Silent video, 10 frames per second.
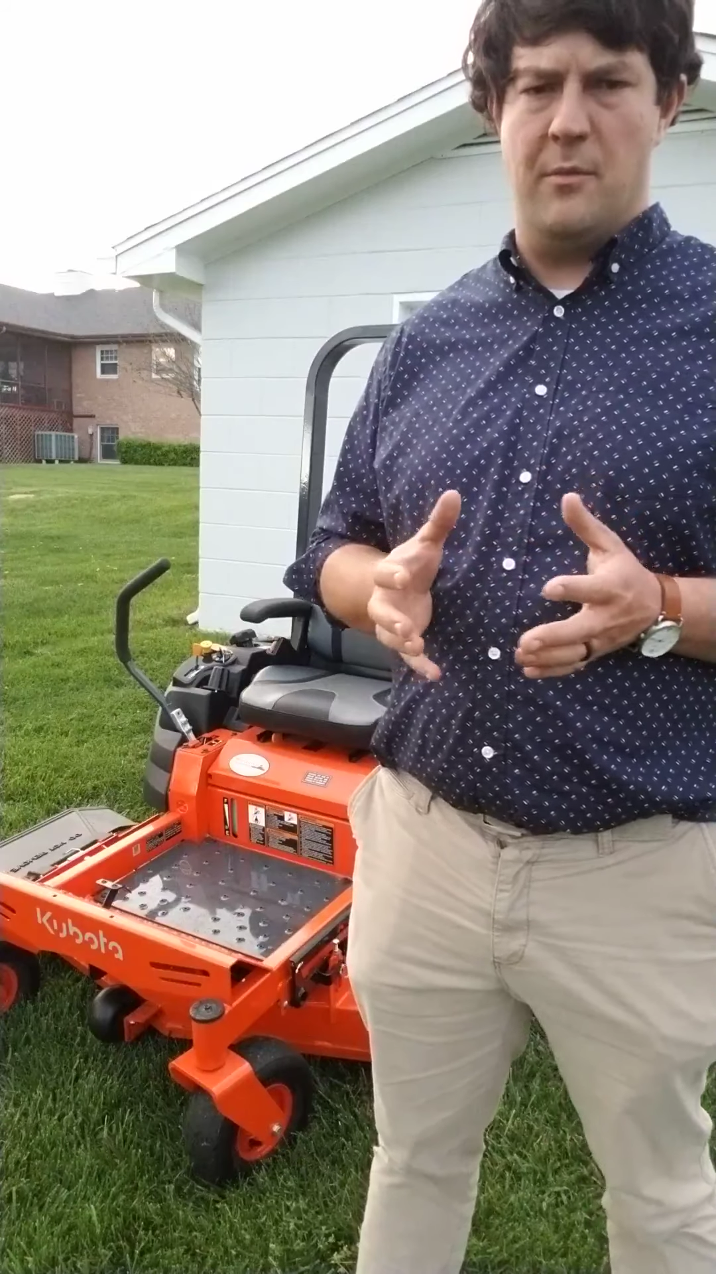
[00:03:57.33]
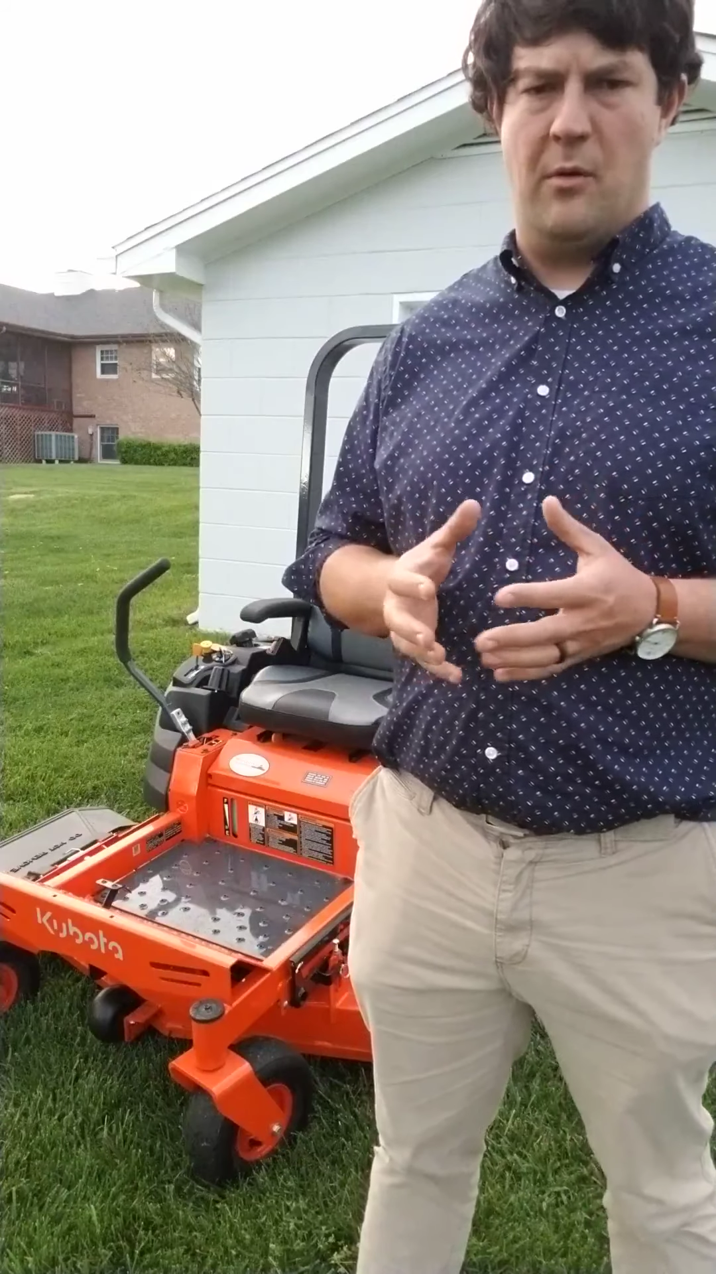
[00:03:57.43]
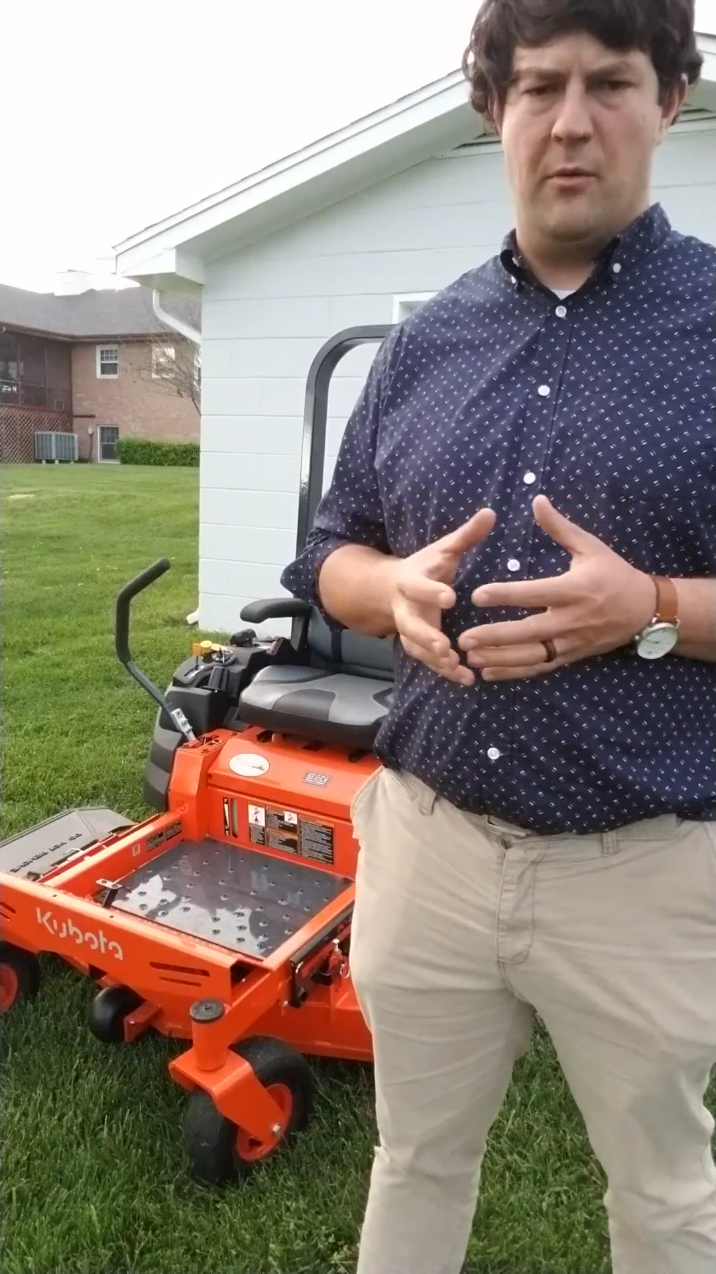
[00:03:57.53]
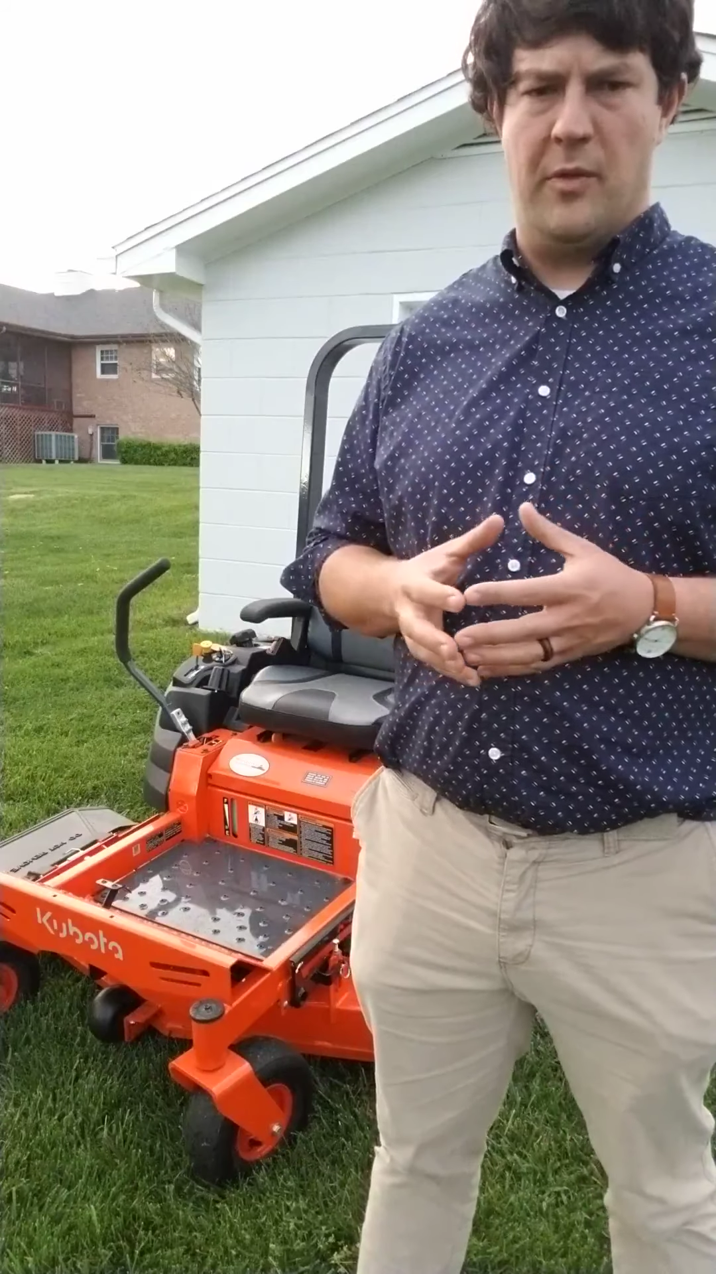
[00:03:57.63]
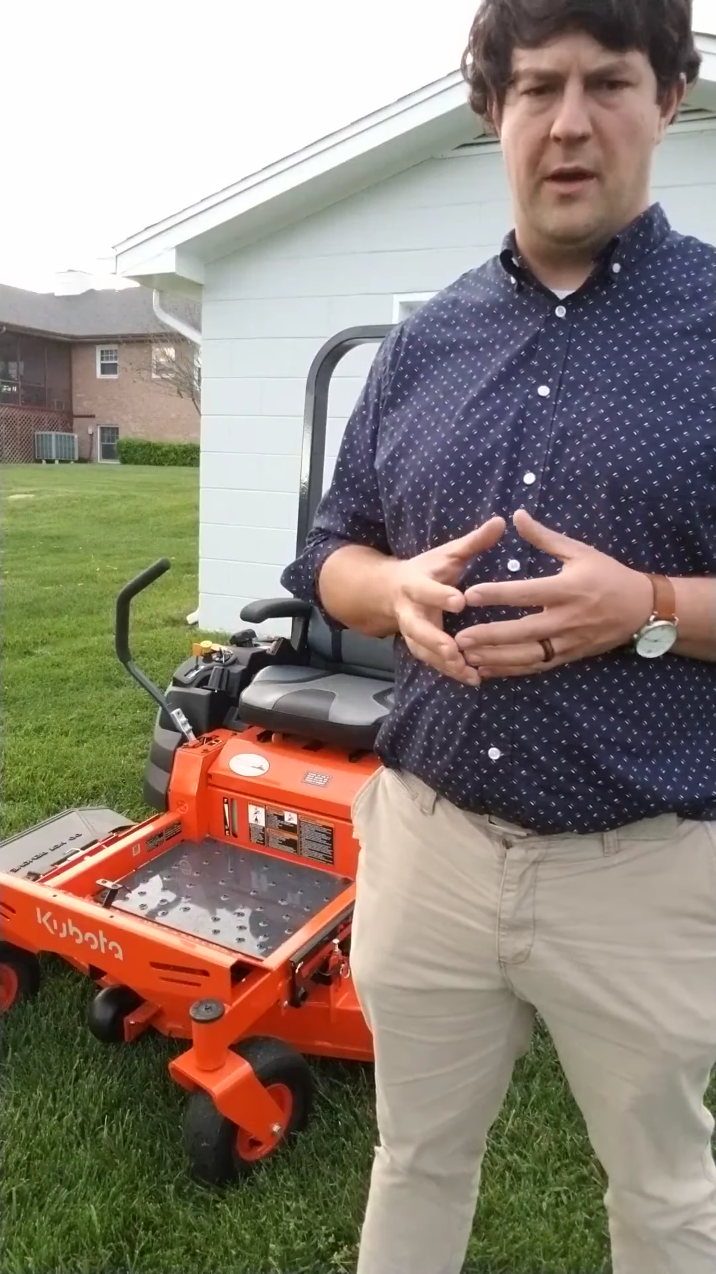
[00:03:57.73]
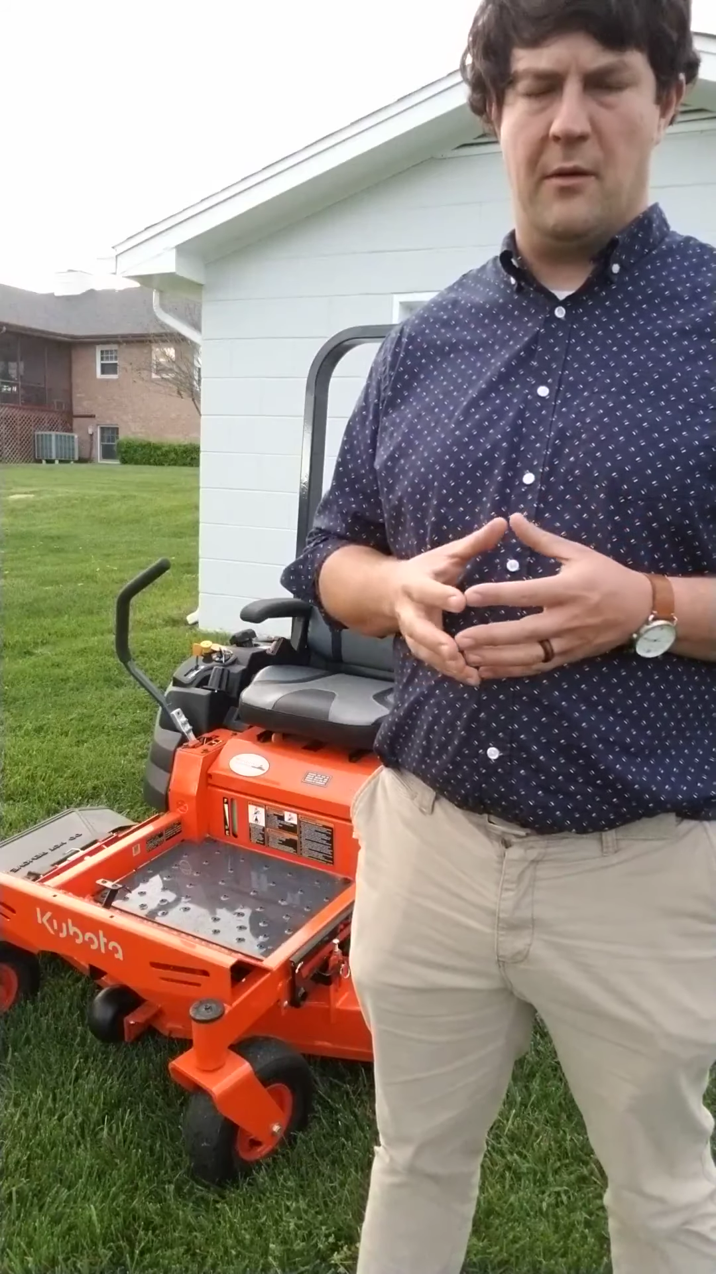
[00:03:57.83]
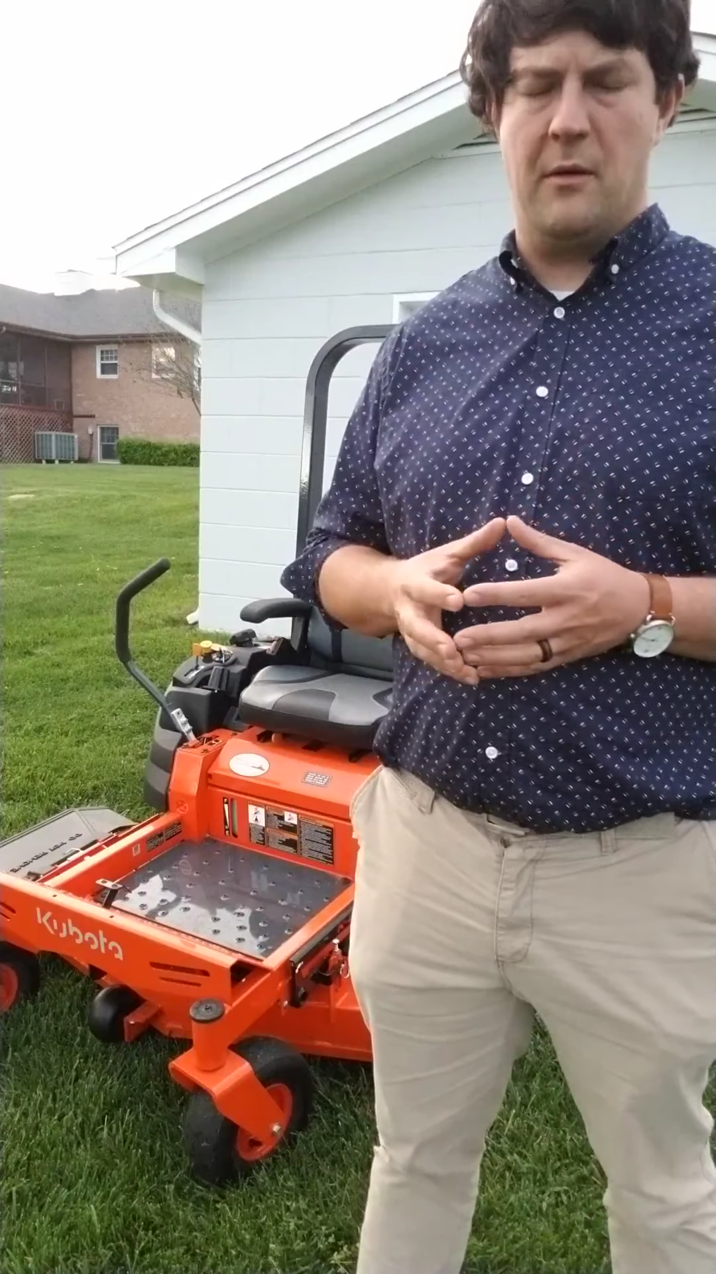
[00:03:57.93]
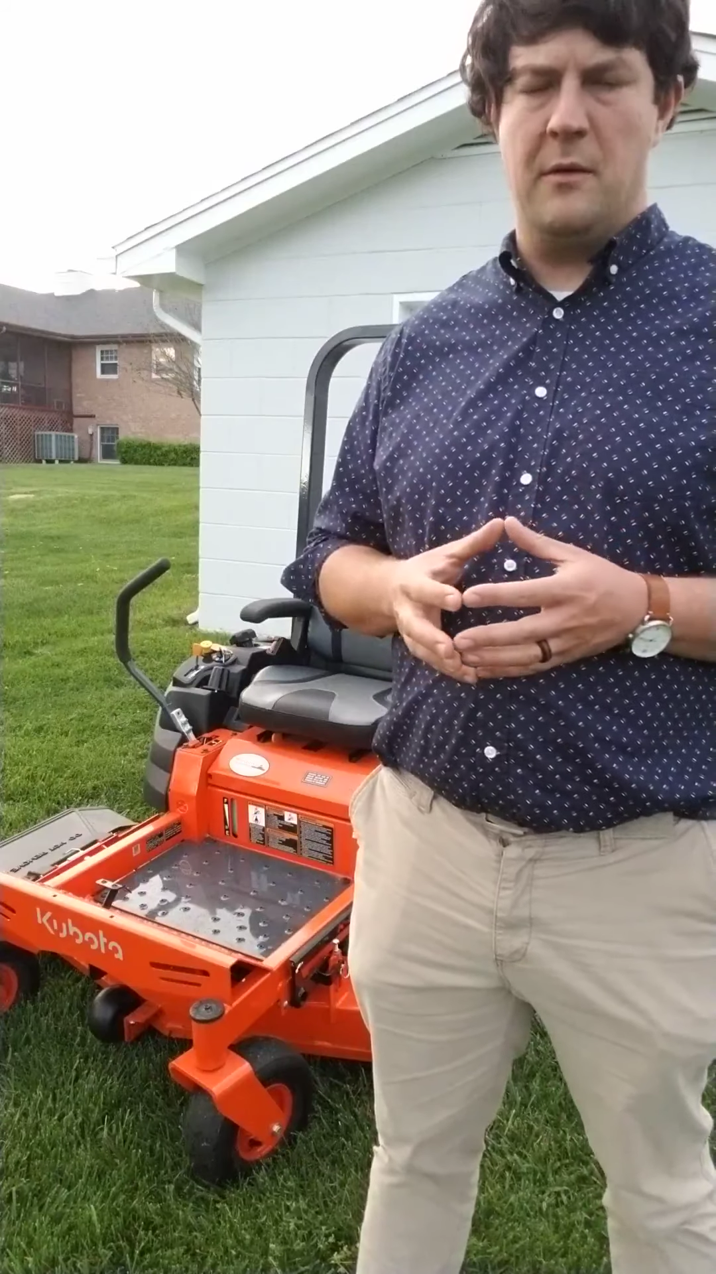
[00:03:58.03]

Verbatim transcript: mower there.